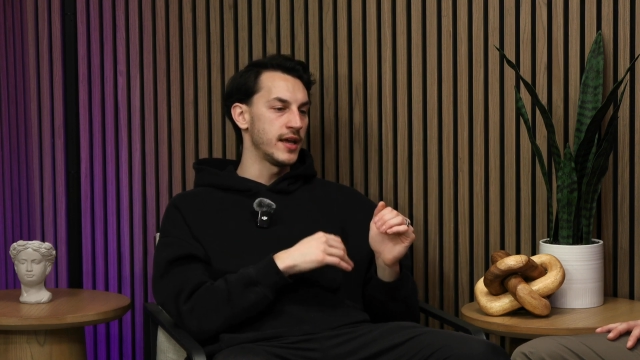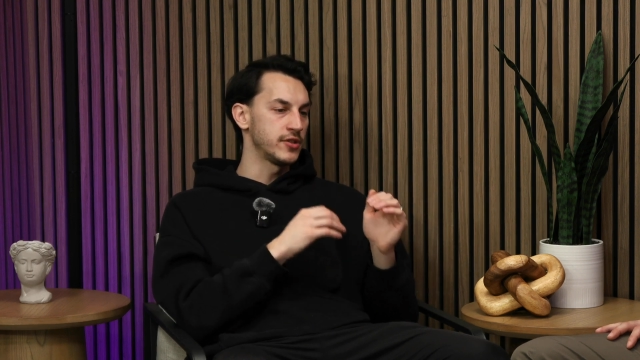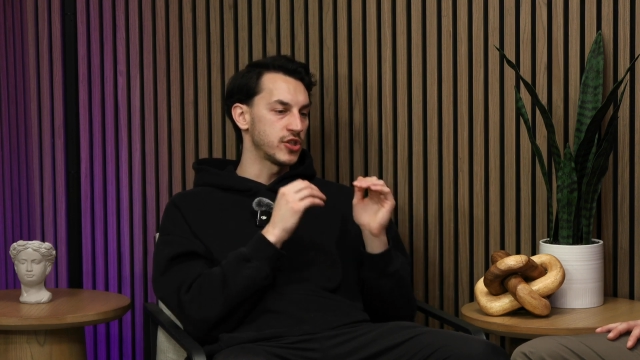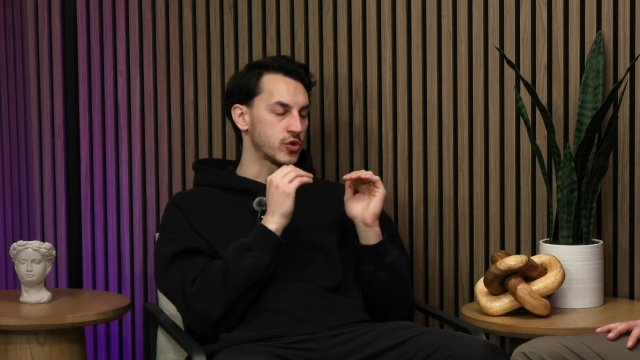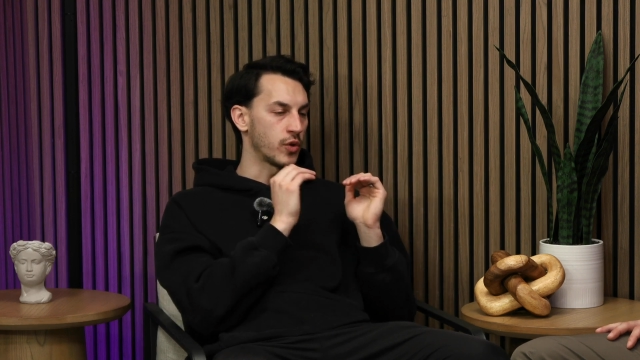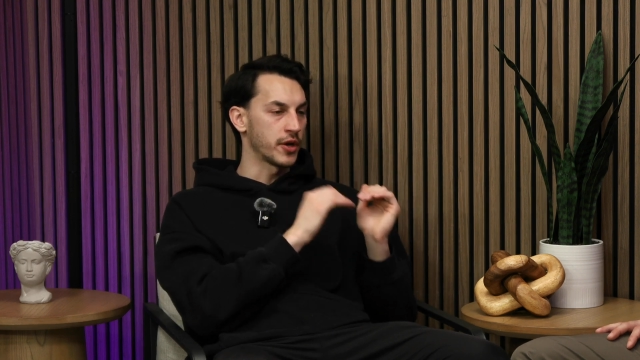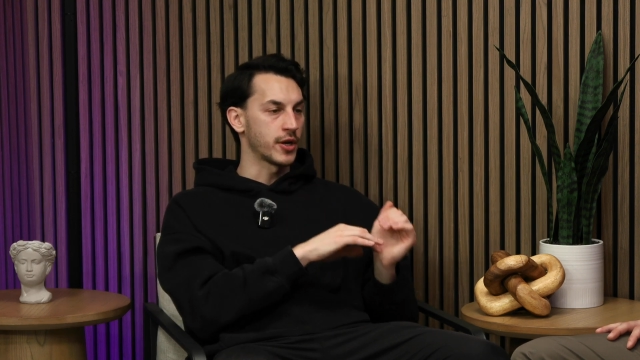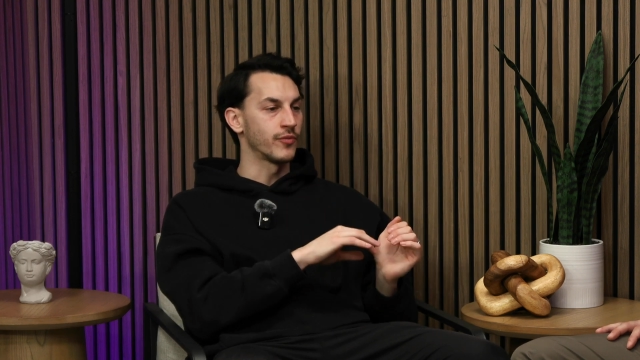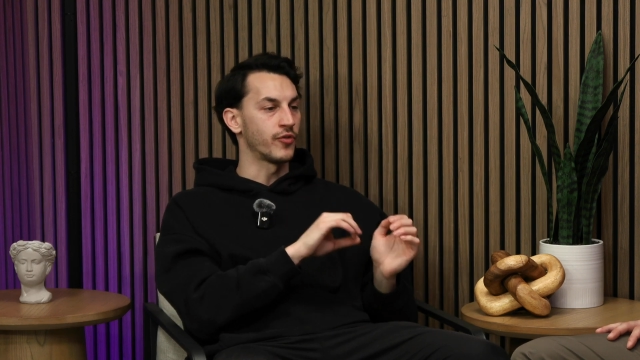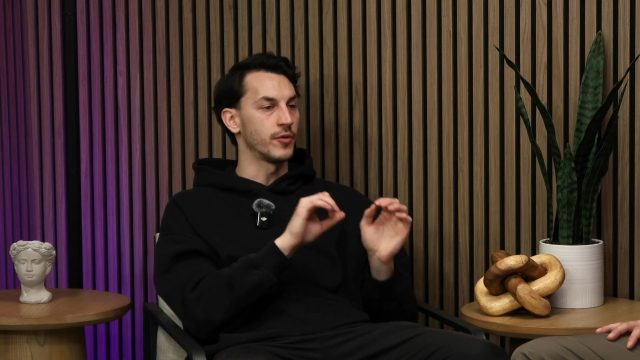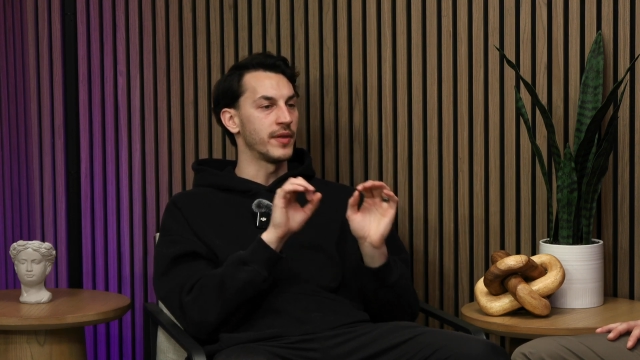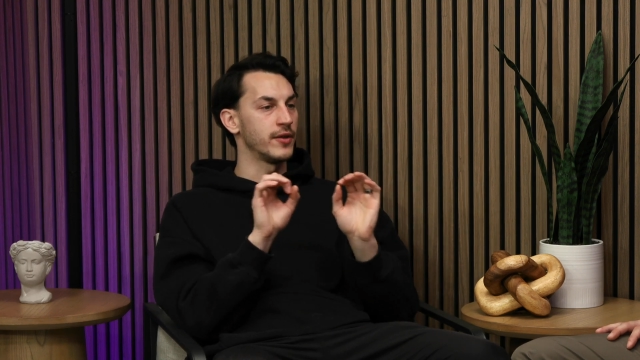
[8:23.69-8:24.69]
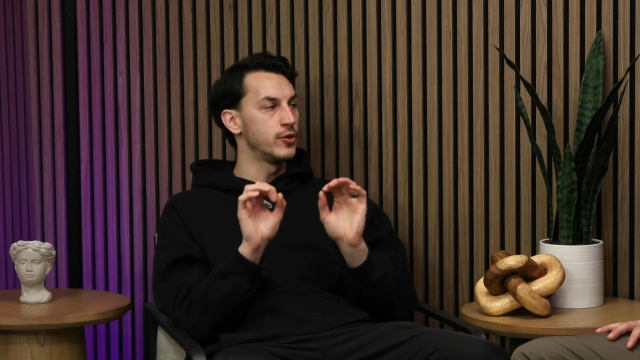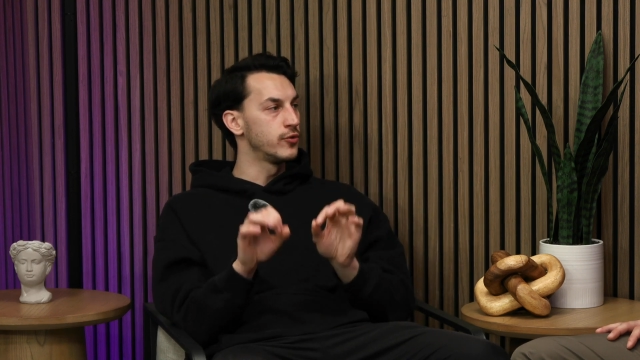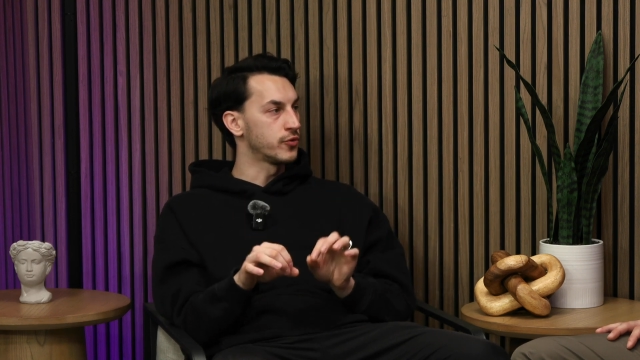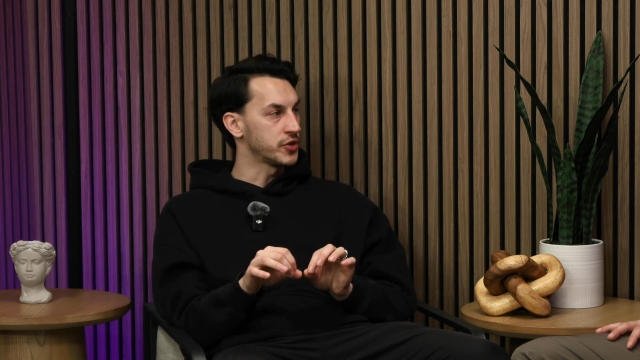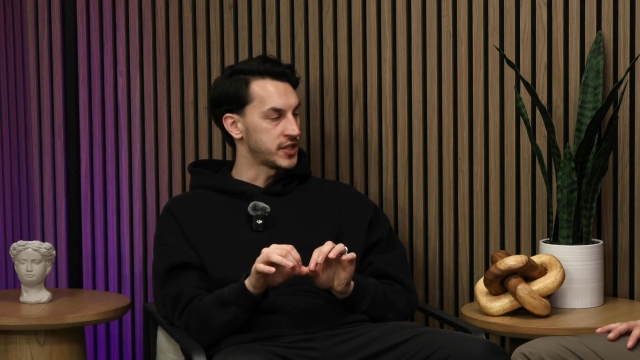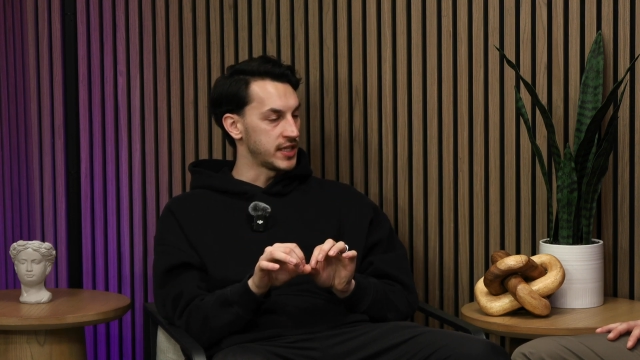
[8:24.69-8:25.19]
Just want to confirm that you've
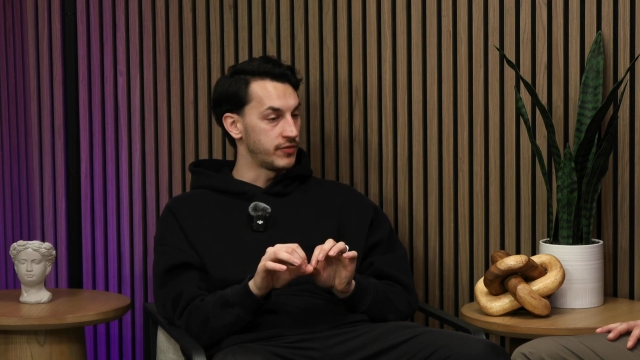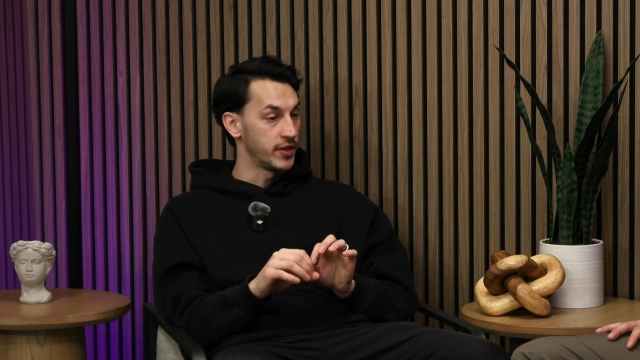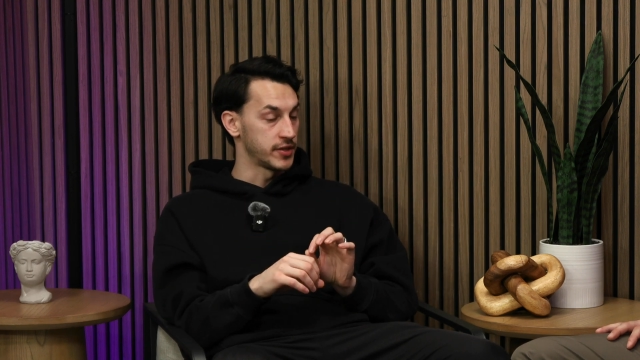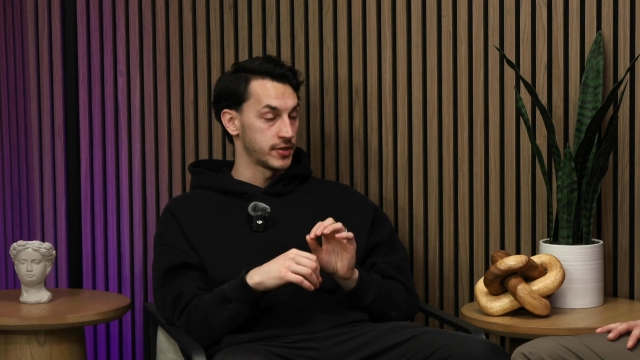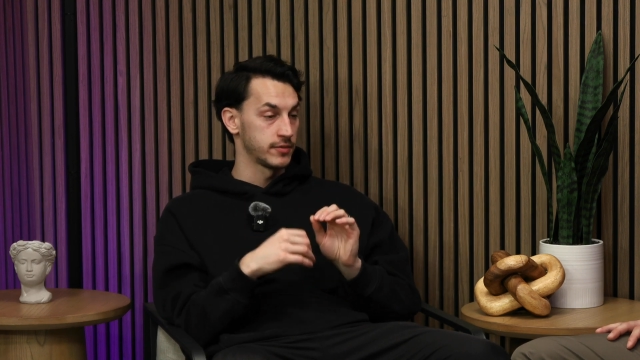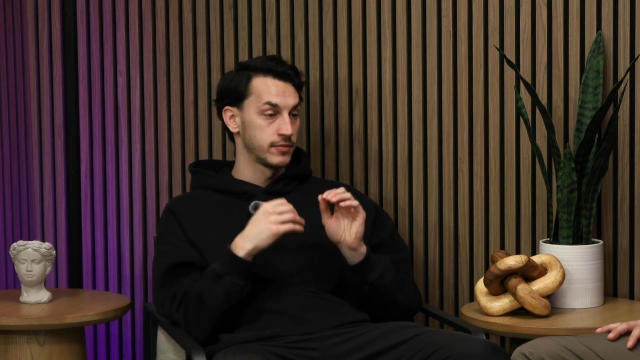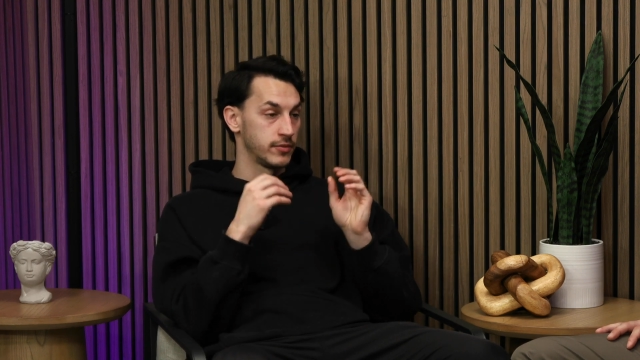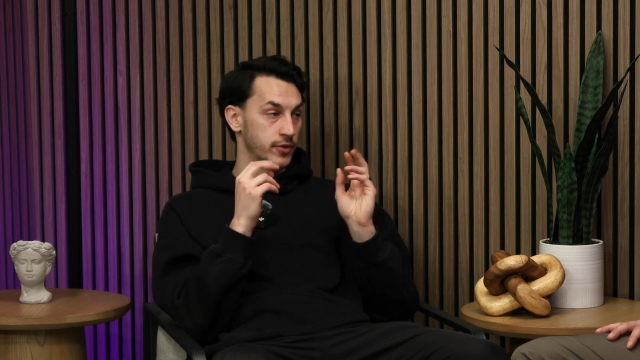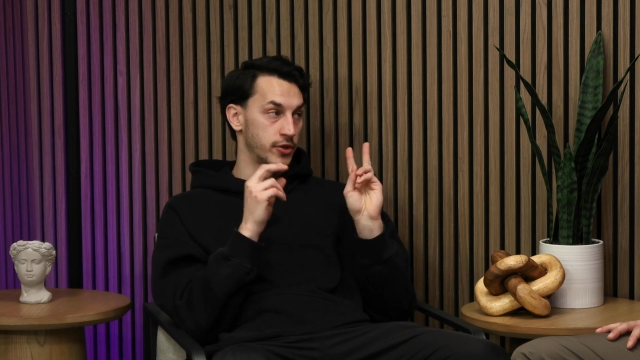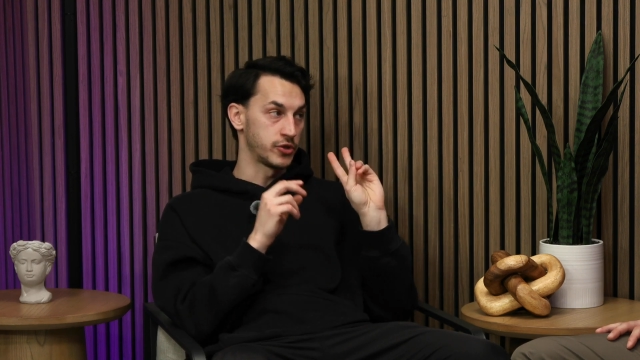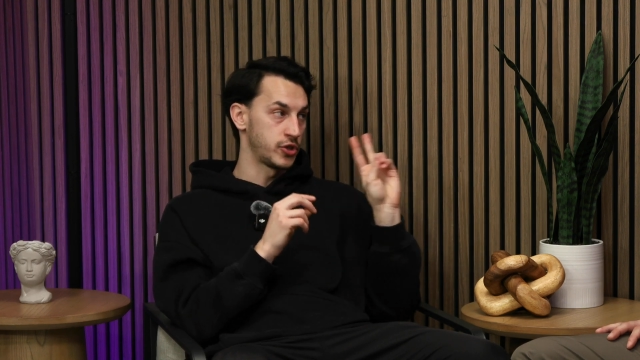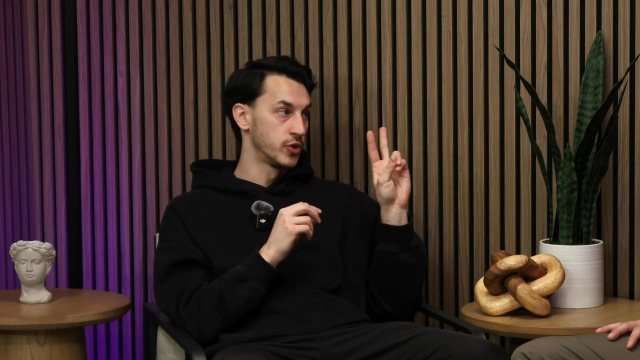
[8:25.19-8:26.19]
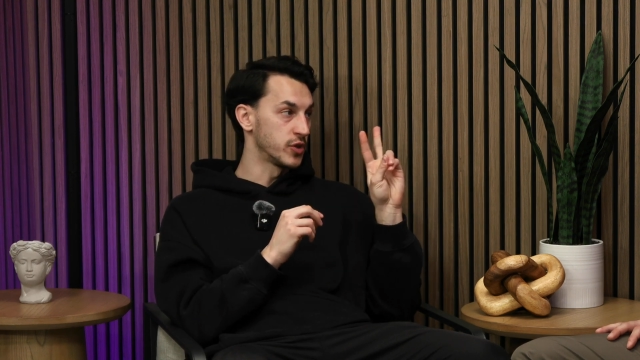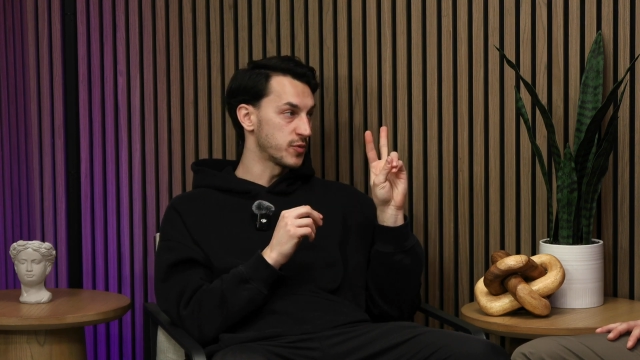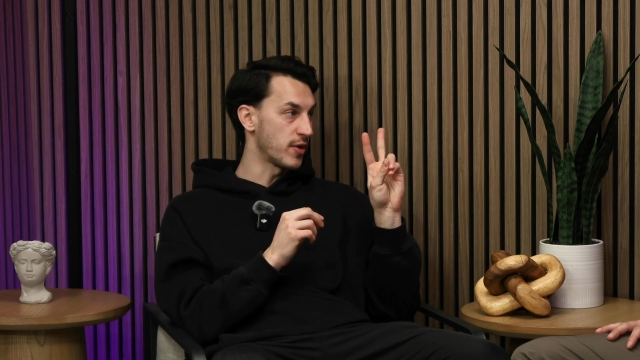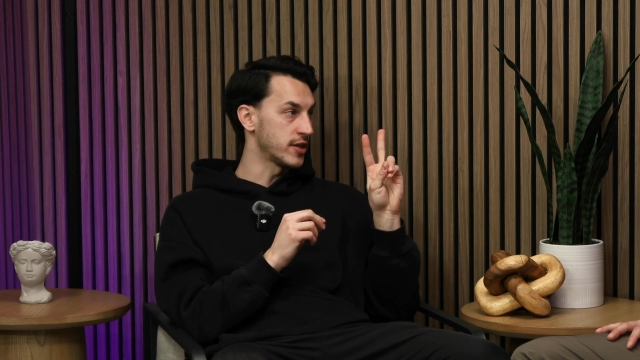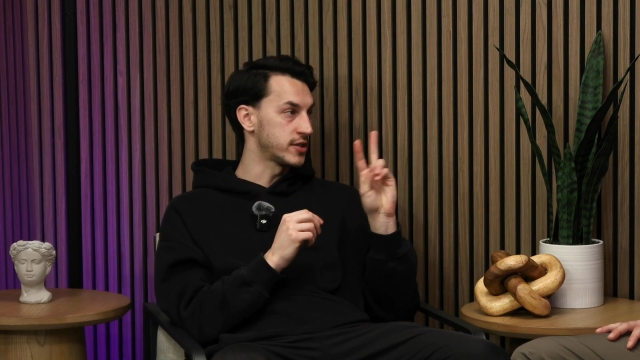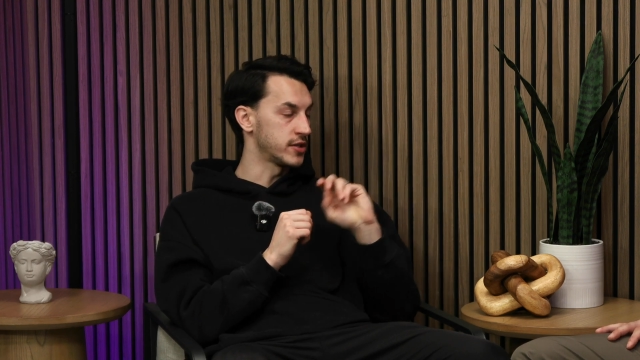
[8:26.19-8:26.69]
received this. There's 2
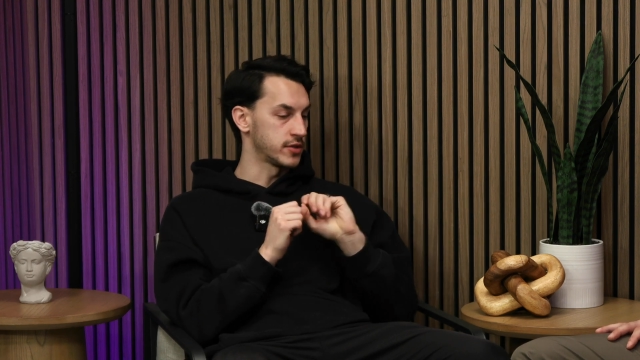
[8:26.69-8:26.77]
responses.